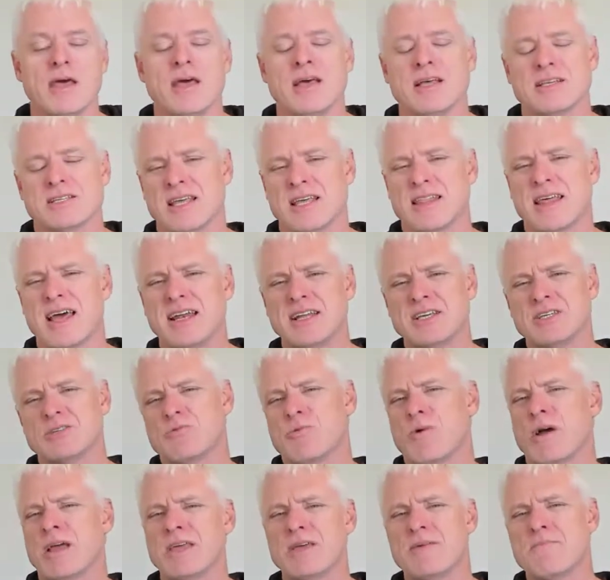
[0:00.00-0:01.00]
So that is
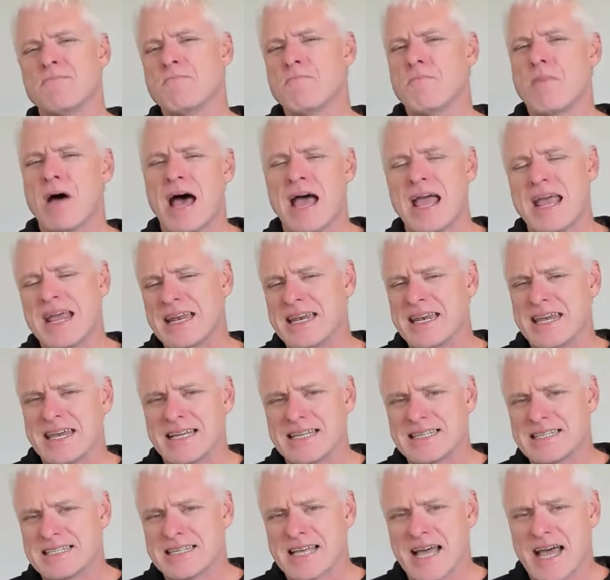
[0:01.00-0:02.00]
where you may
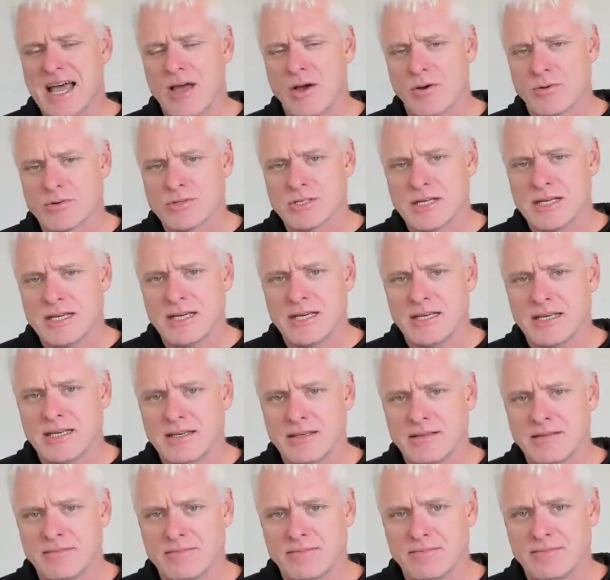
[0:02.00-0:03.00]
need sales
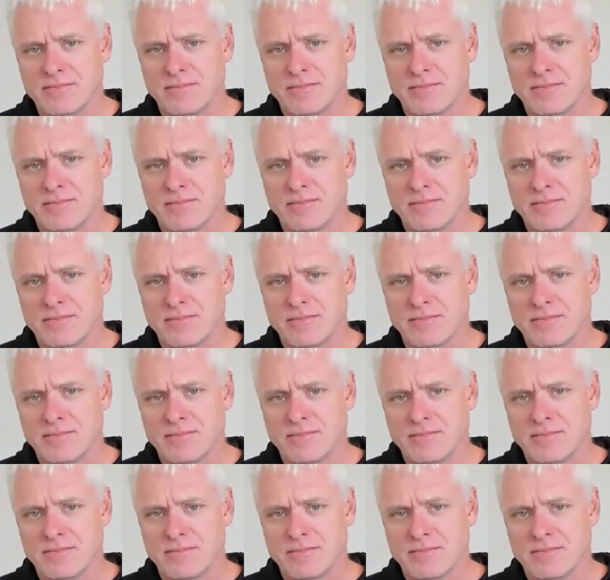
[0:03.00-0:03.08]
in